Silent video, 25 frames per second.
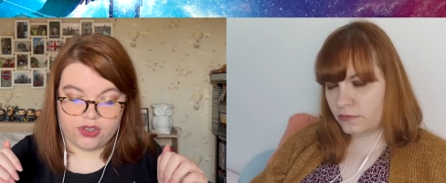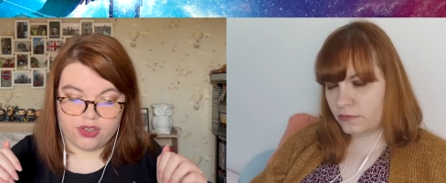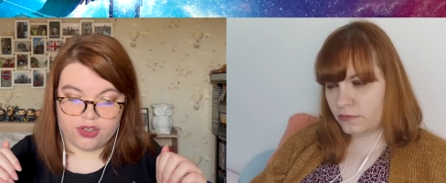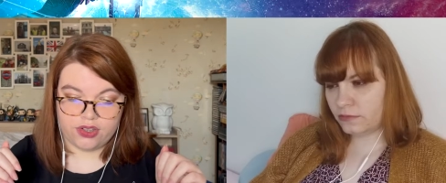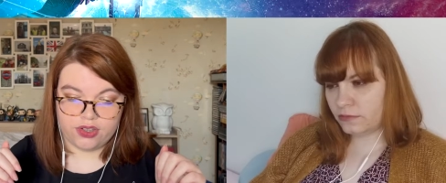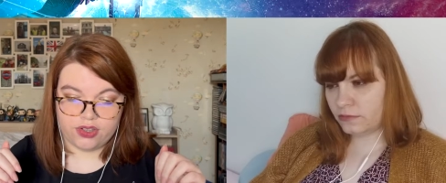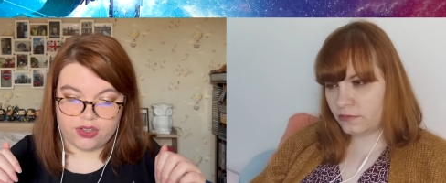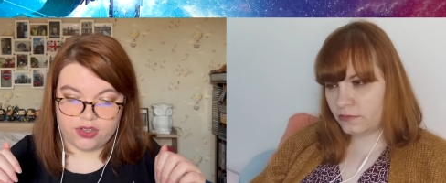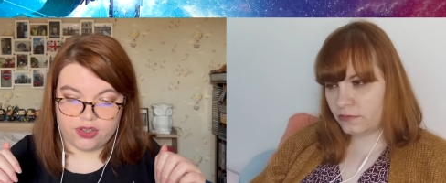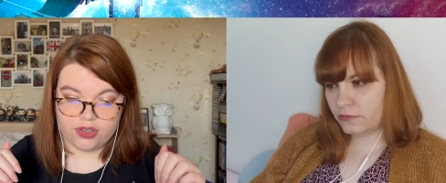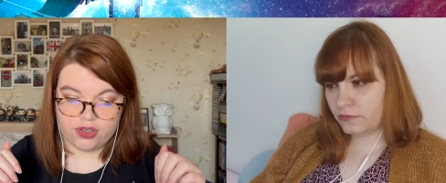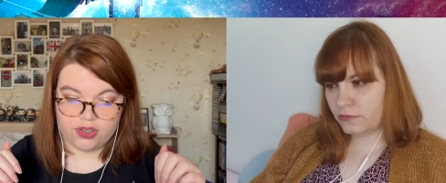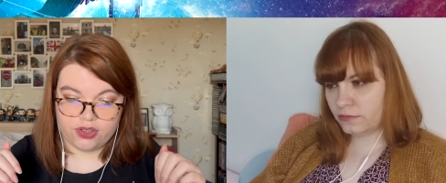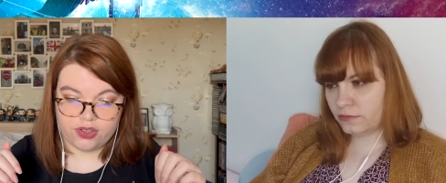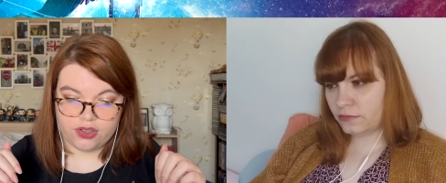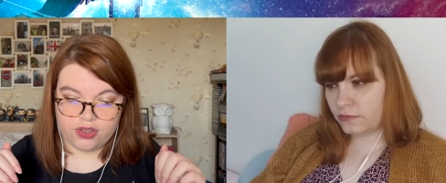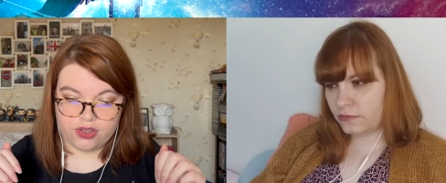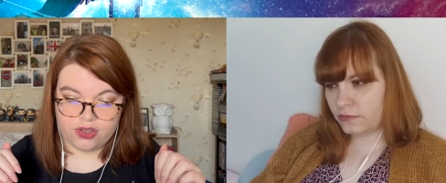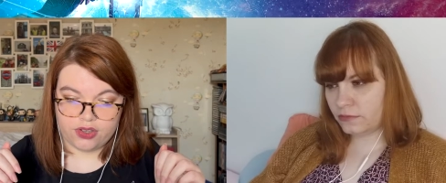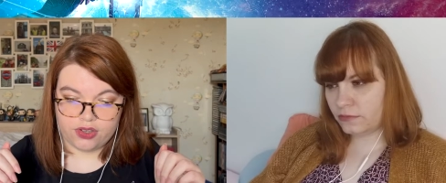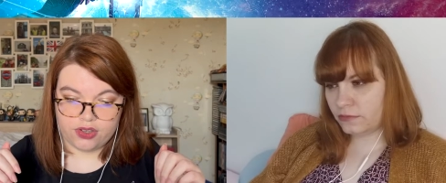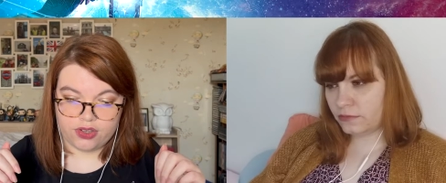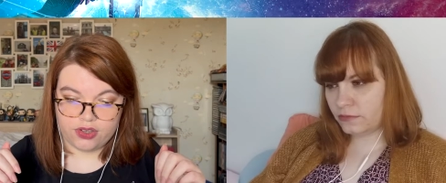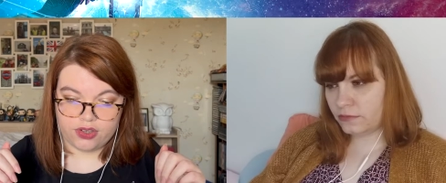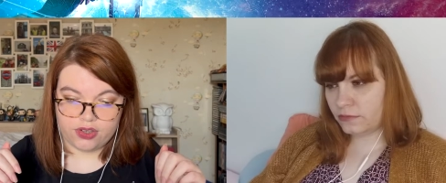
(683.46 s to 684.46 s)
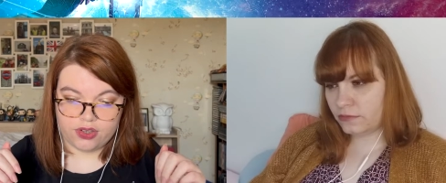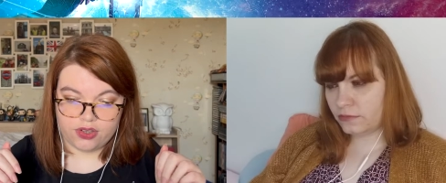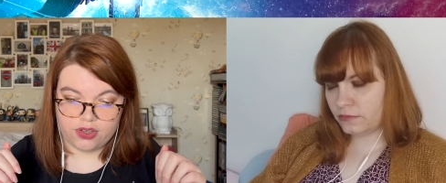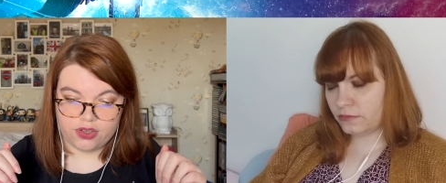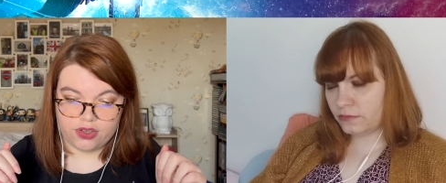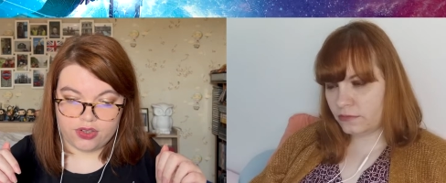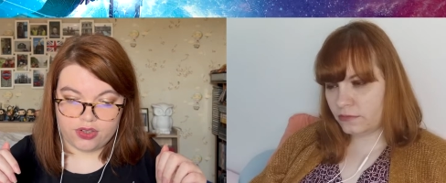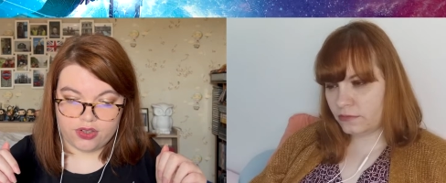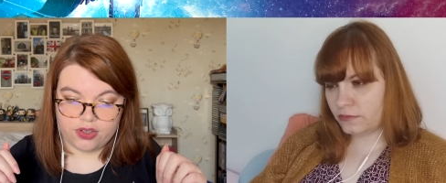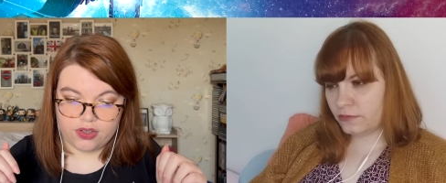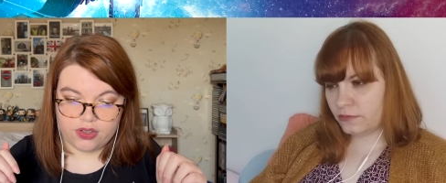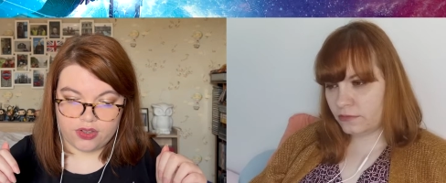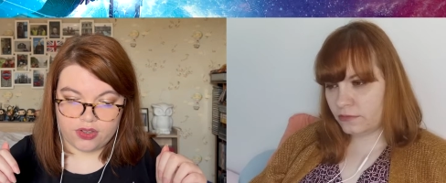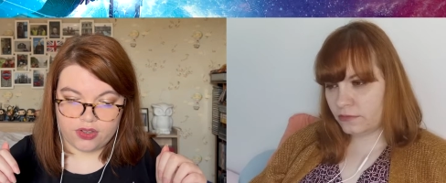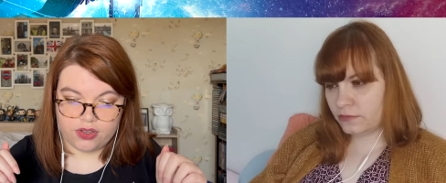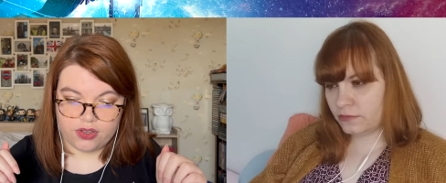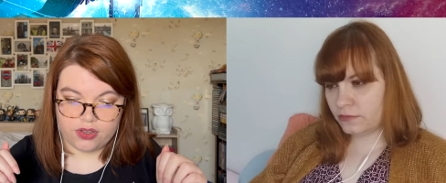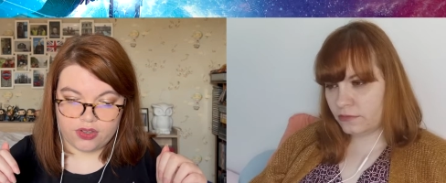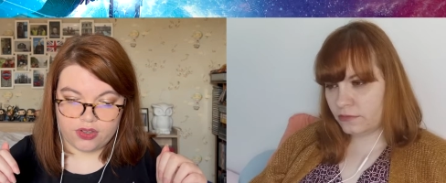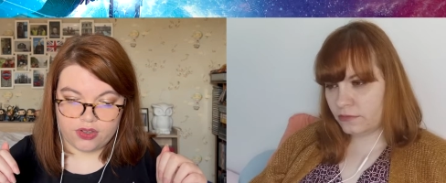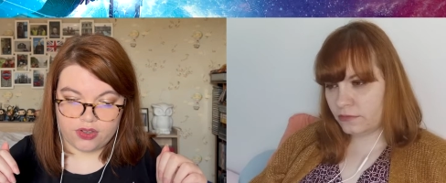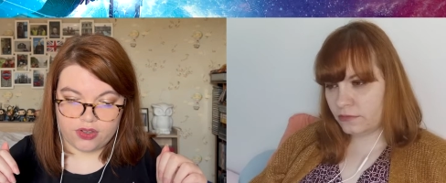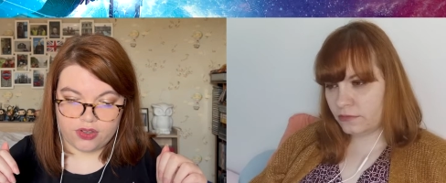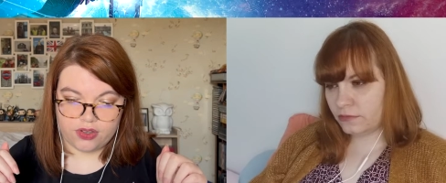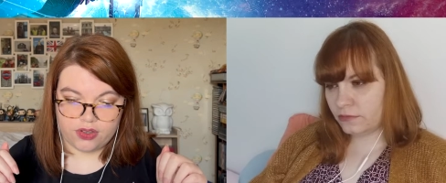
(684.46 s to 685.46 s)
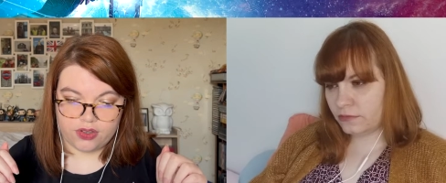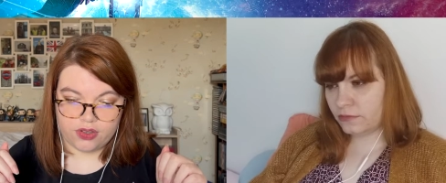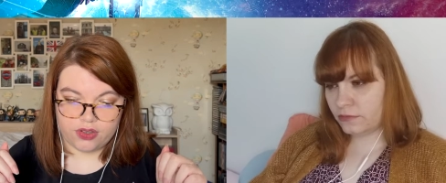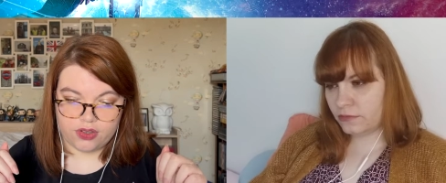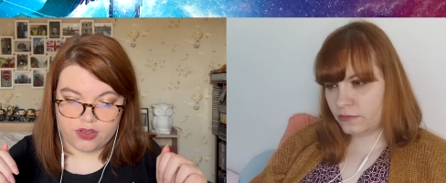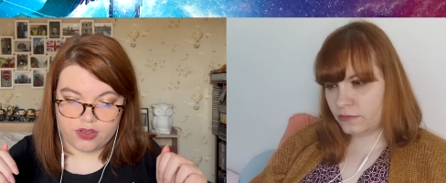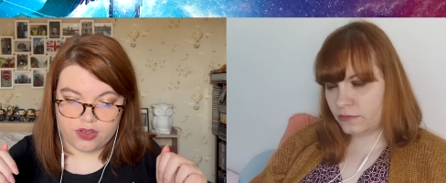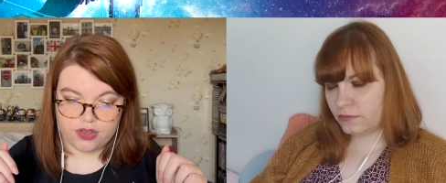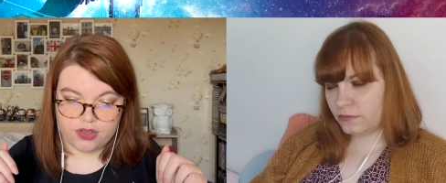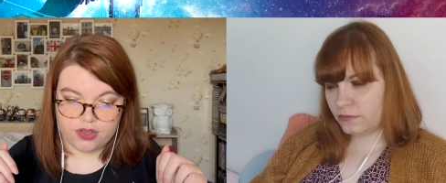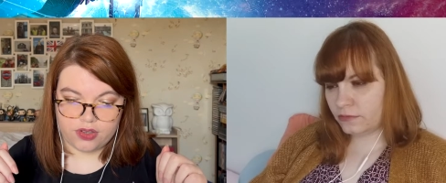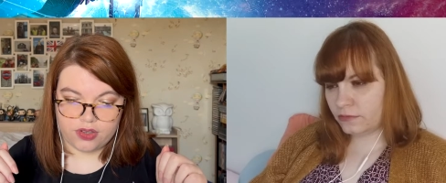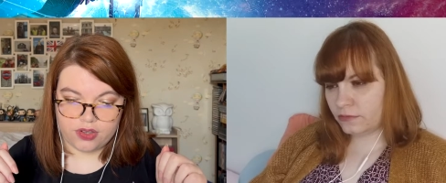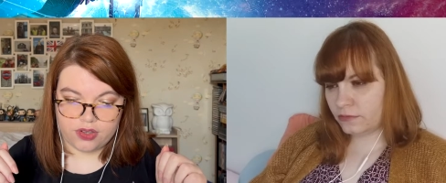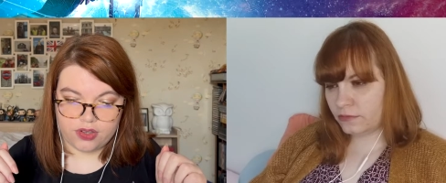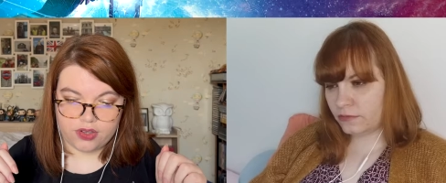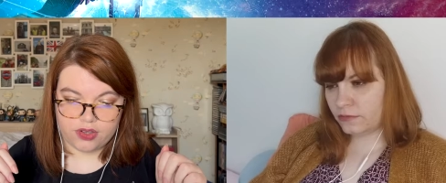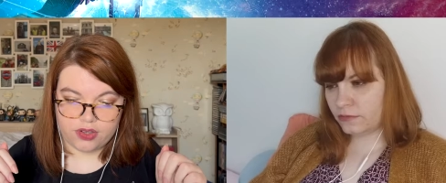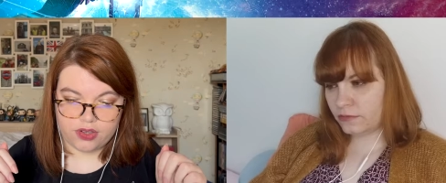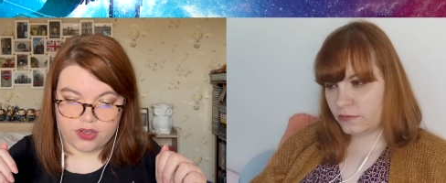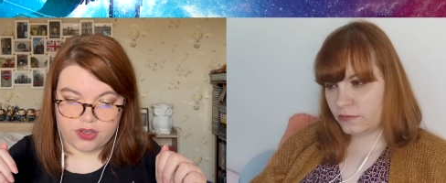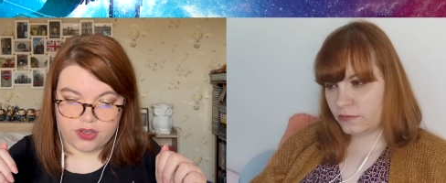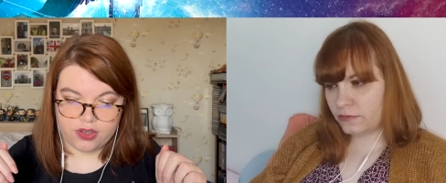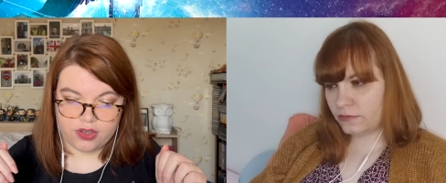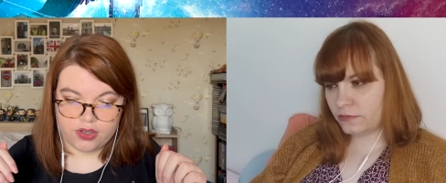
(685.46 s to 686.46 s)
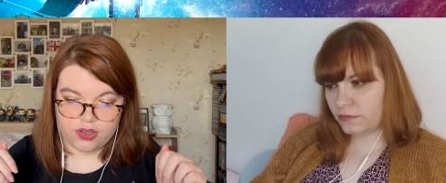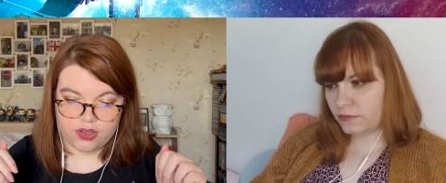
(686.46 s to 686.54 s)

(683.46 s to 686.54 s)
Nothing is said.